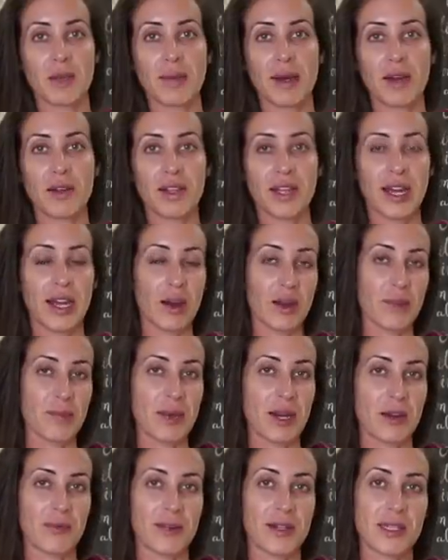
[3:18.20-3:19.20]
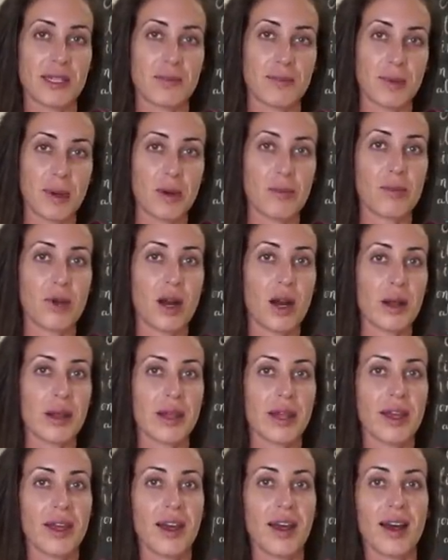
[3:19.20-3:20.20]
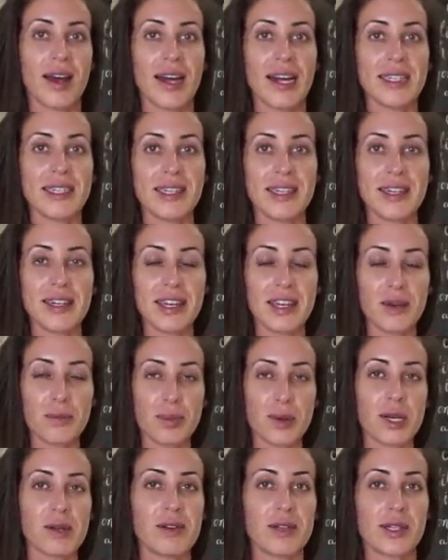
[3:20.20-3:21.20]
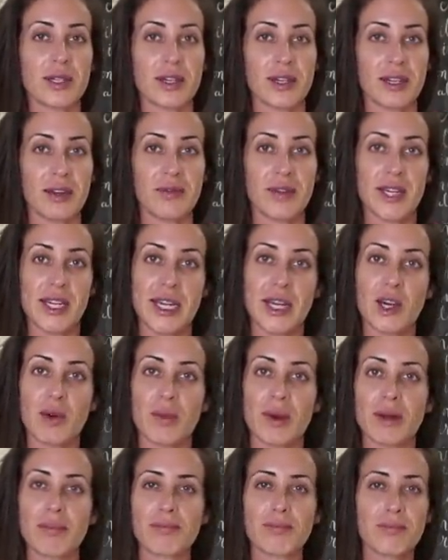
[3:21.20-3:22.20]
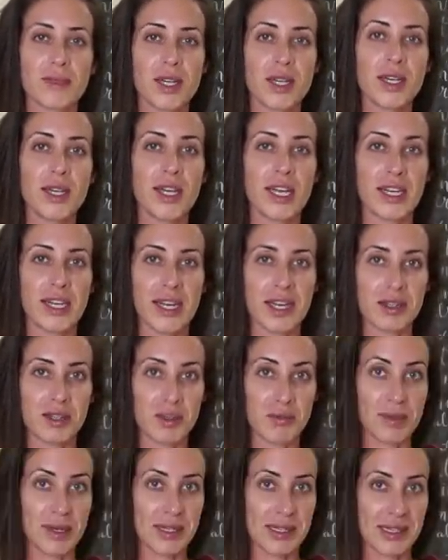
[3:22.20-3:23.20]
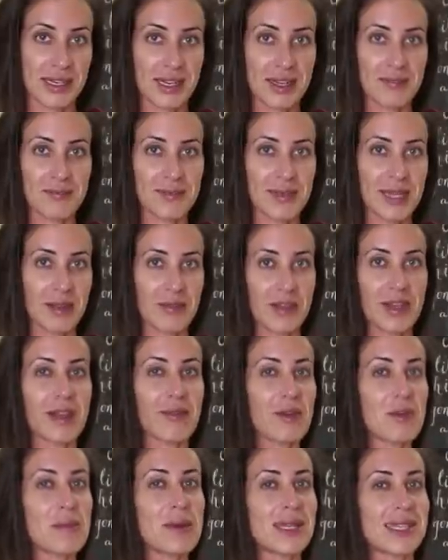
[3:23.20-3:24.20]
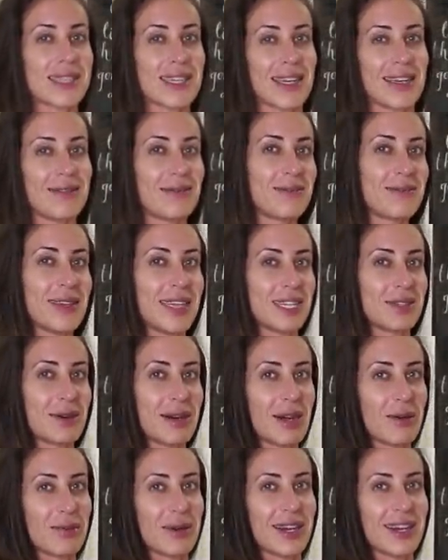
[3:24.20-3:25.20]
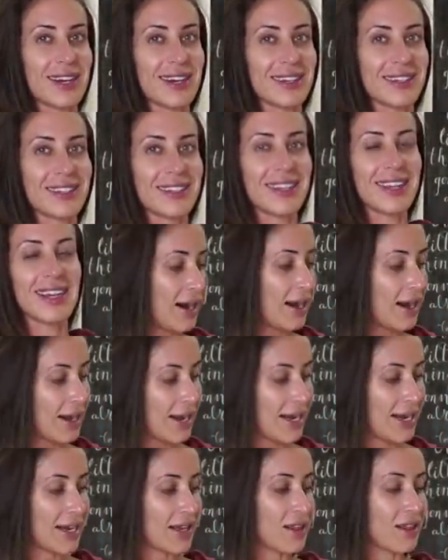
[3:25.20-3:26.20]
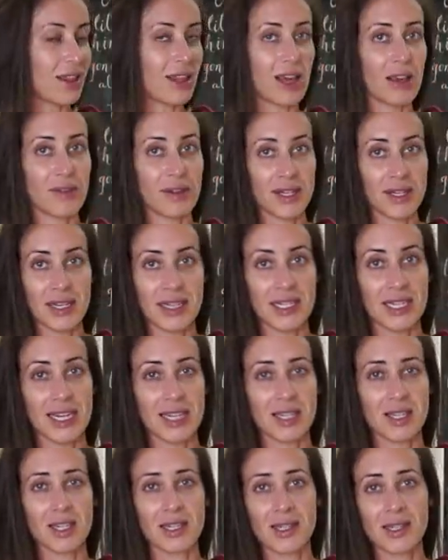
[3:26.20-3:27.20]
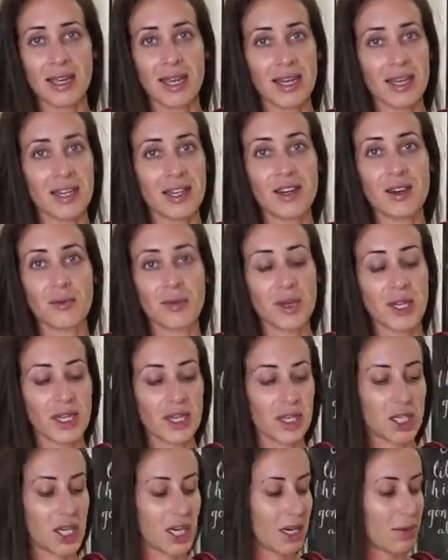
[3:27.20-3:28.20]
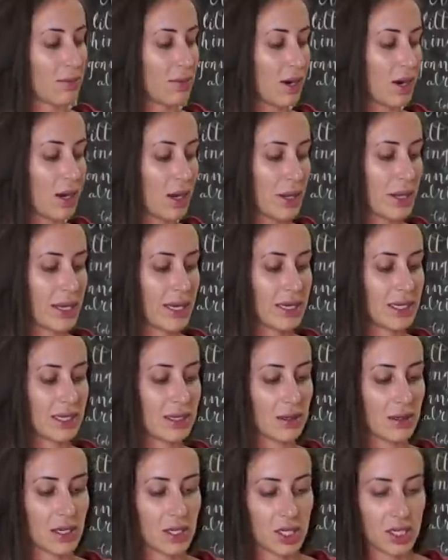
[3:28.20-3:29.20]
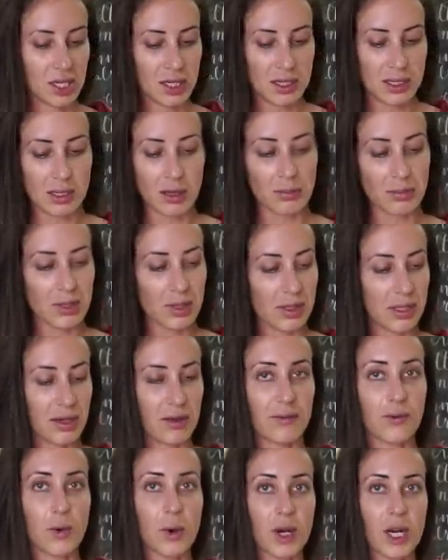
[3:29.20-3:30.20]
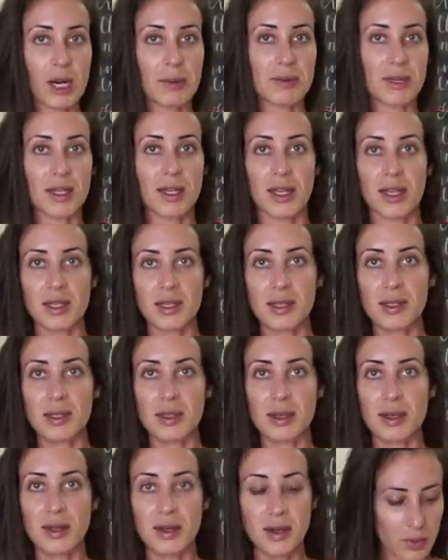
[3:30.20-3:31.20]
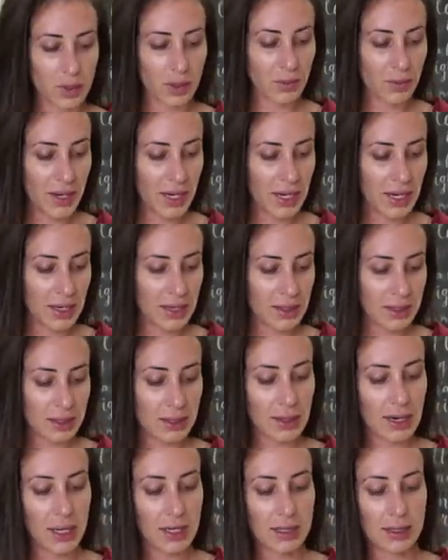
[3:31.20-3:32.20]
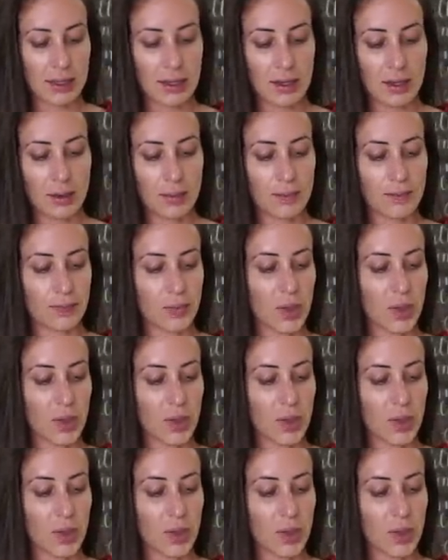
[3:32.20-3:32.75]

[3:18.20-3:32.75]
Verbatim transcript: about the health benefits of bone broth. I did in a previous cooking video, but in case you missed it, if, if you missed it, it's right up here. I love it. It tastes just like, you know, really good chicken broth. It's delicious, so I'm using four cups of this. With the beans, I got some